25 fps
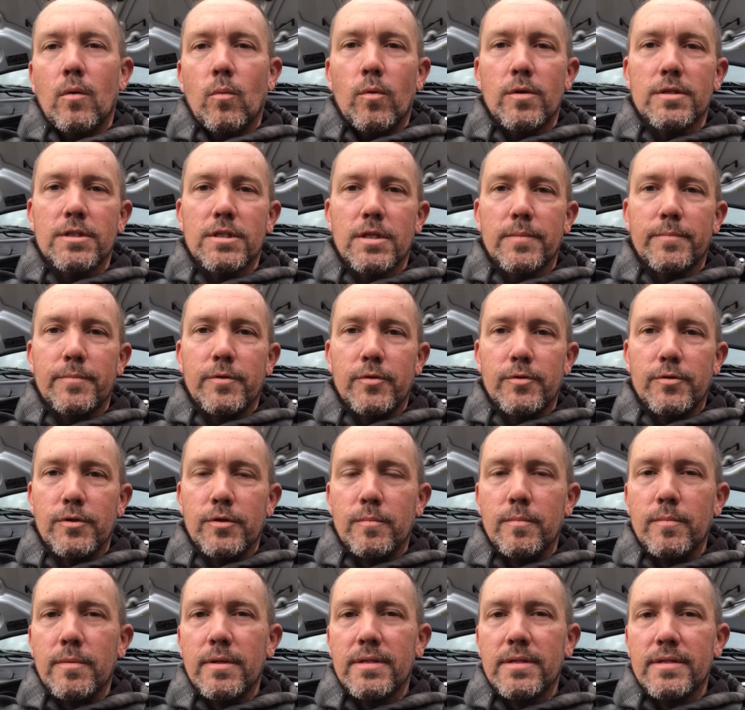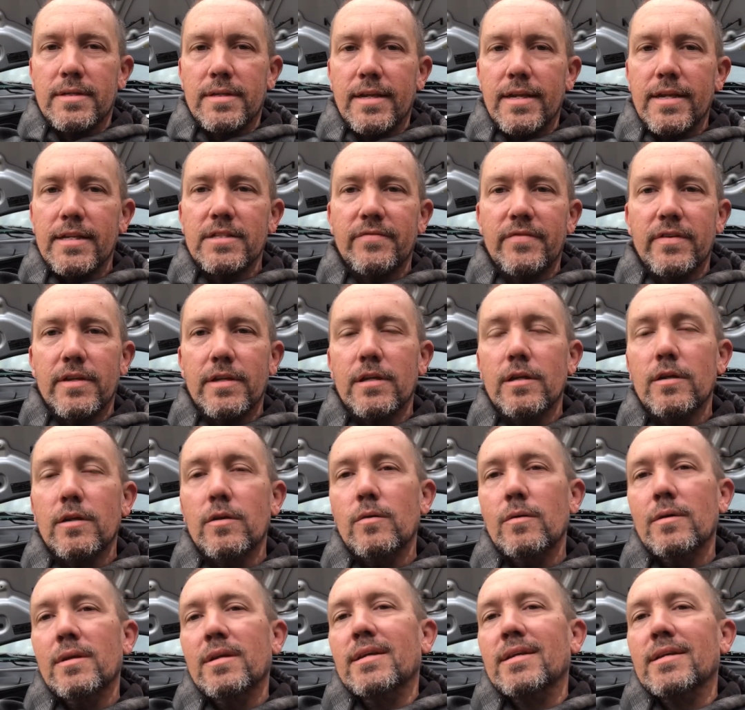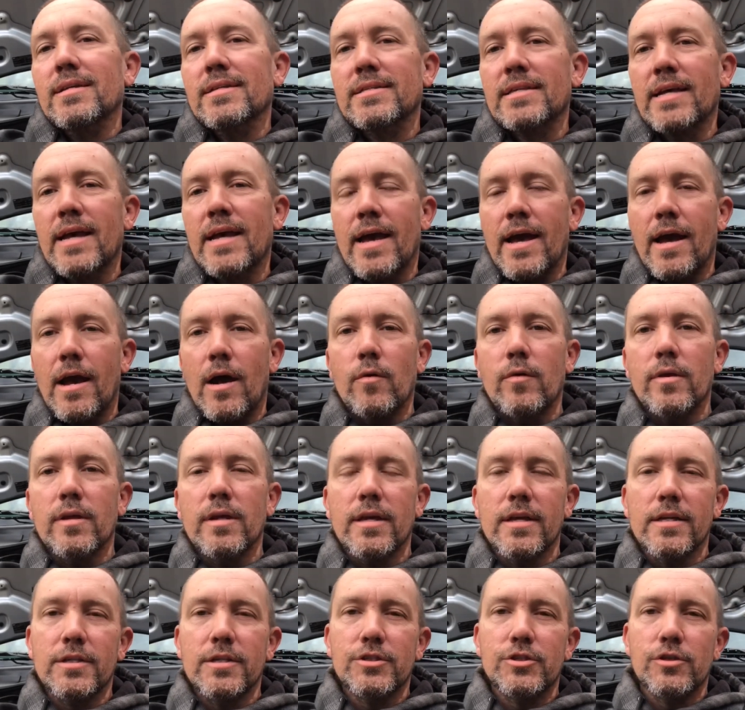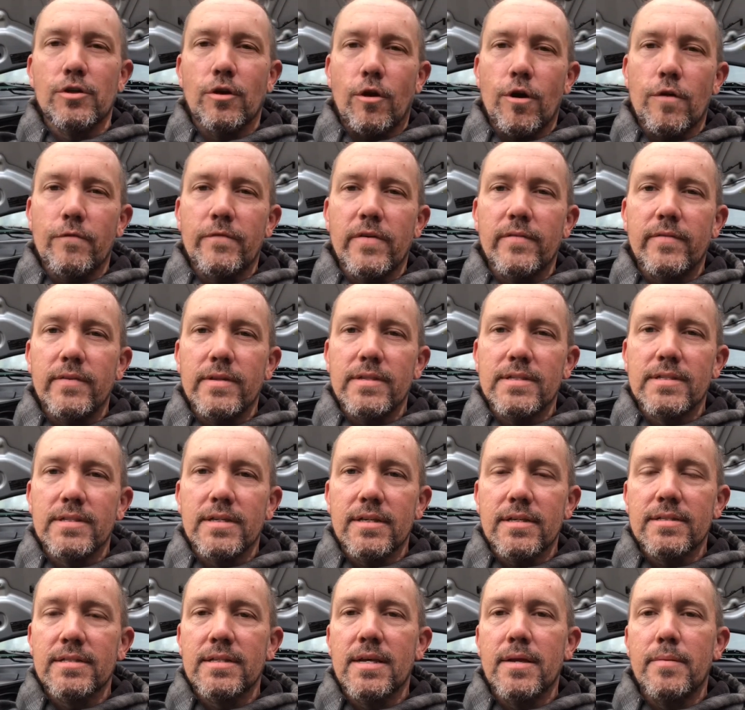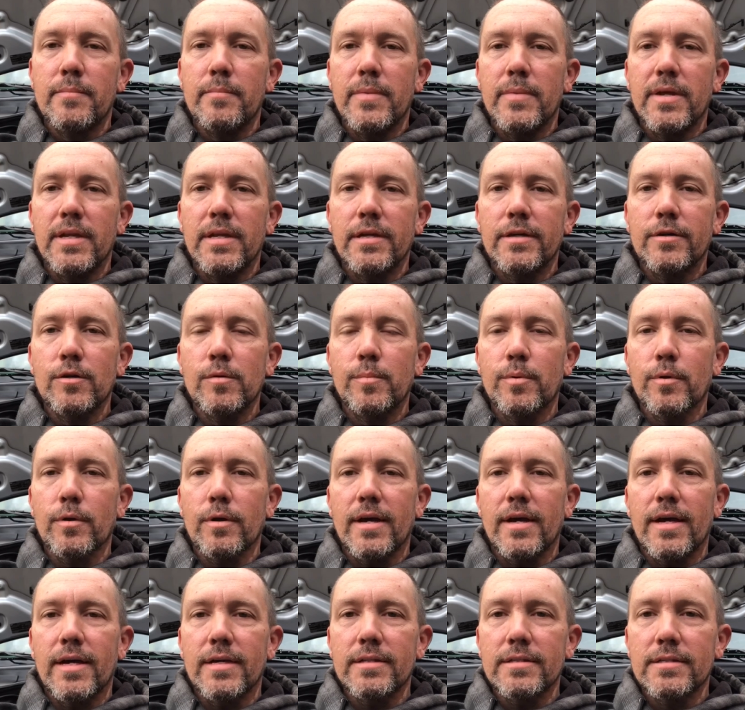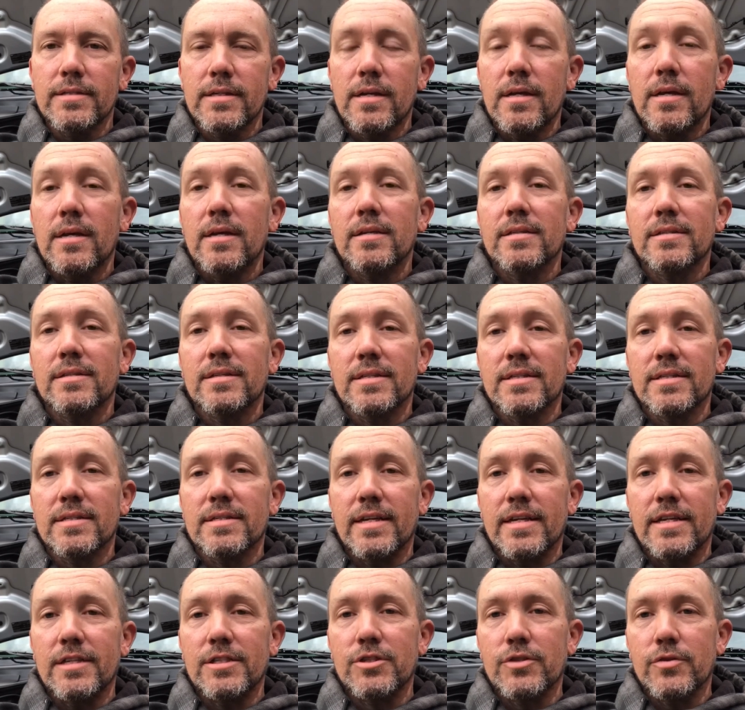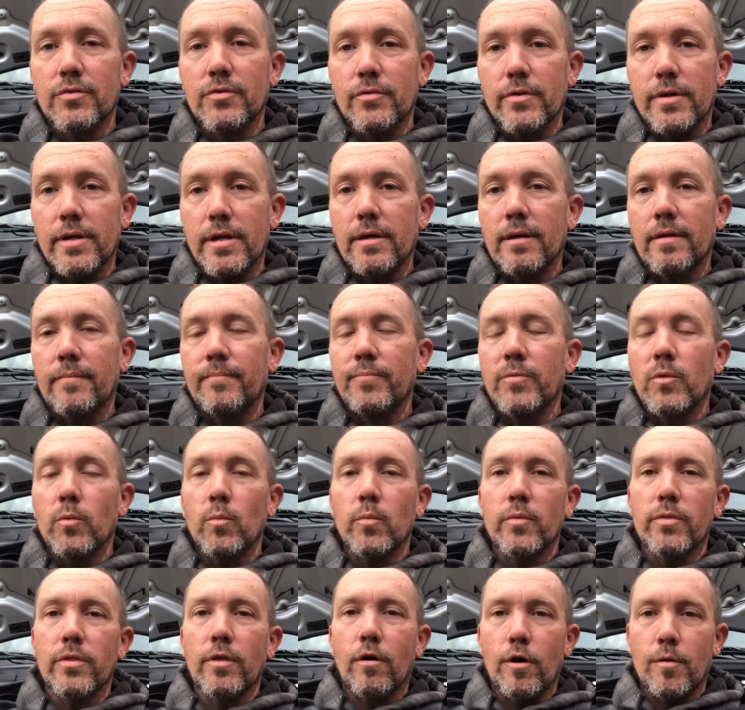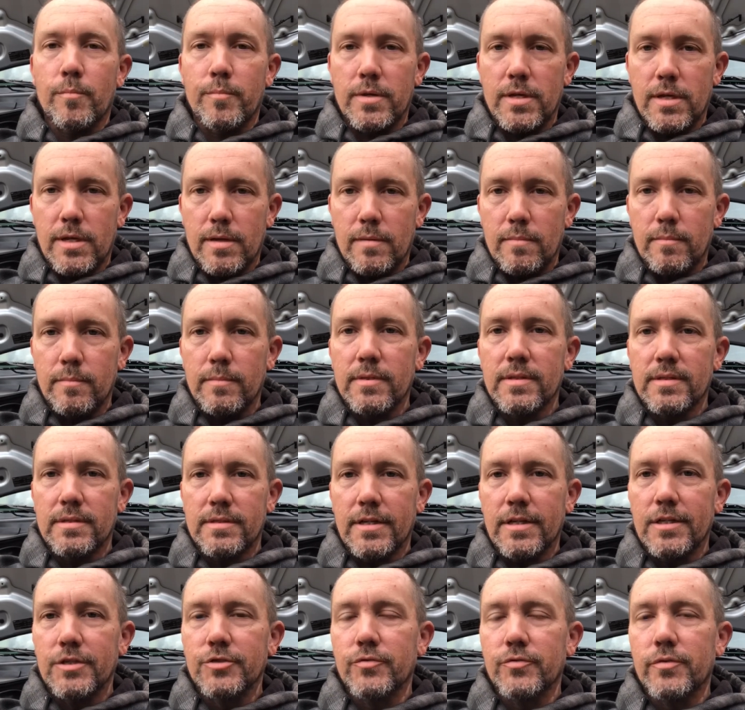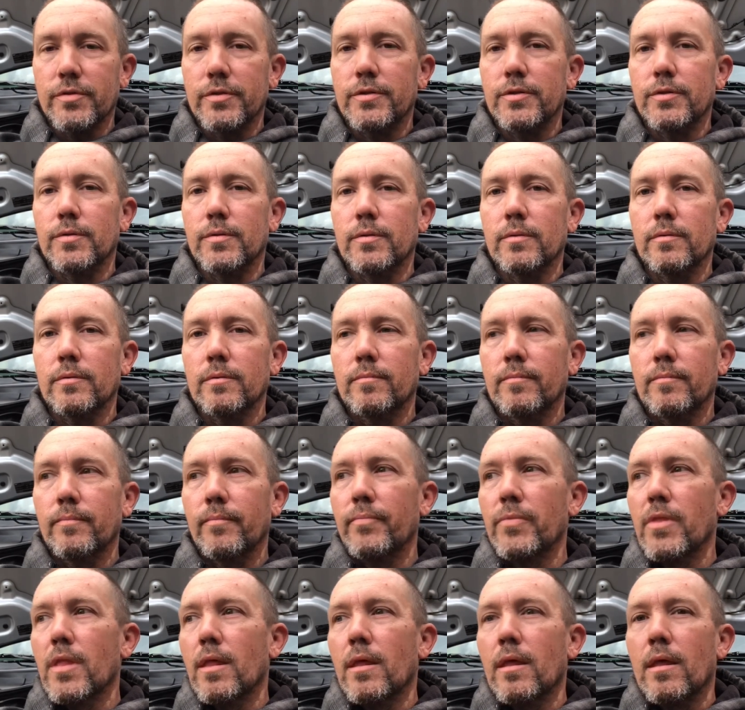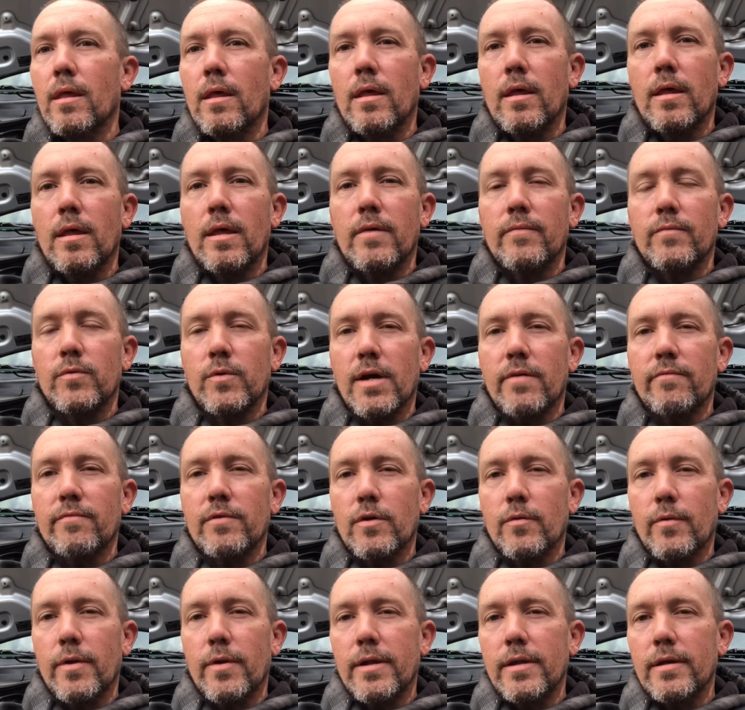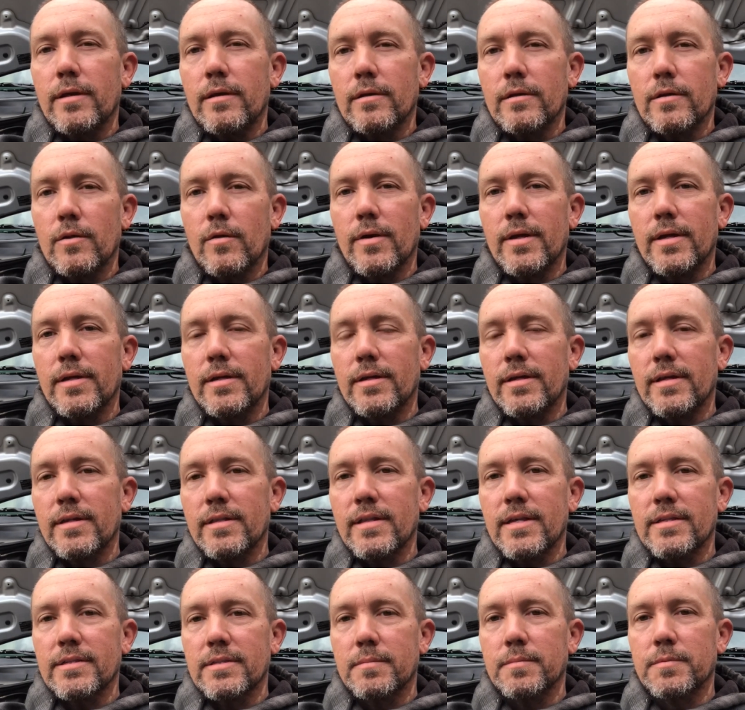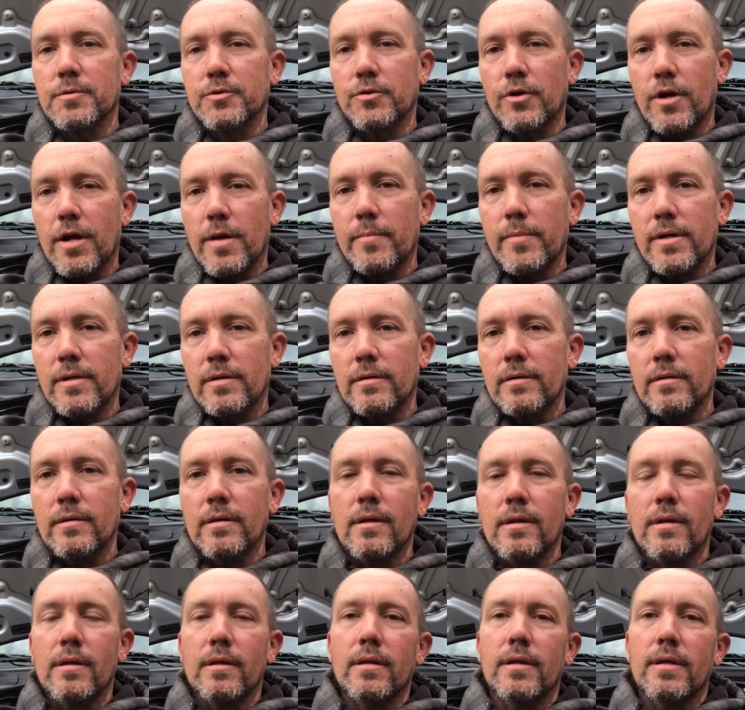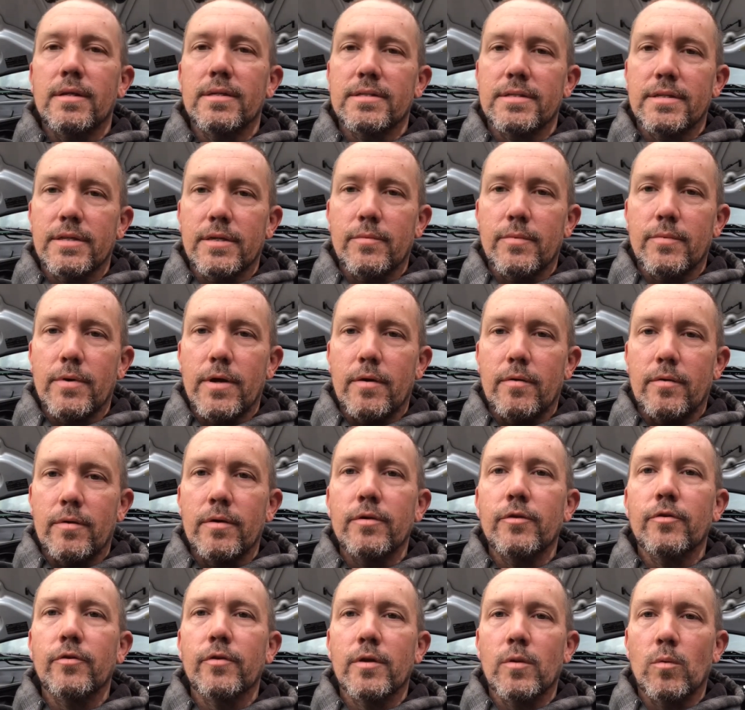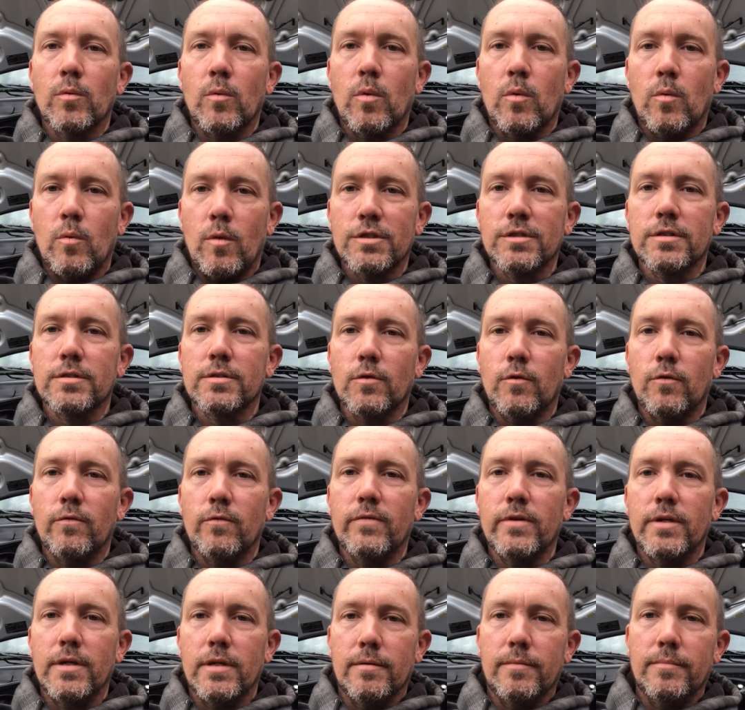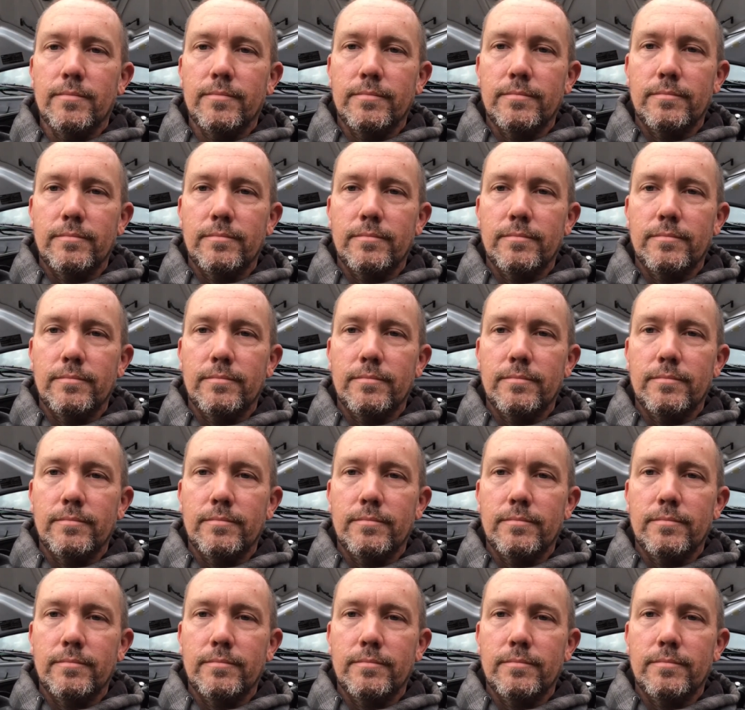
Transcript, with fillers: What's up YouTube? Today's video is how to get your R56 Mini Cooper S to stage 3 with the RPM stage 3 tune. If you haven't already, go ahead and hit that subscribe button and stick around. You're going to want to watch this whole video.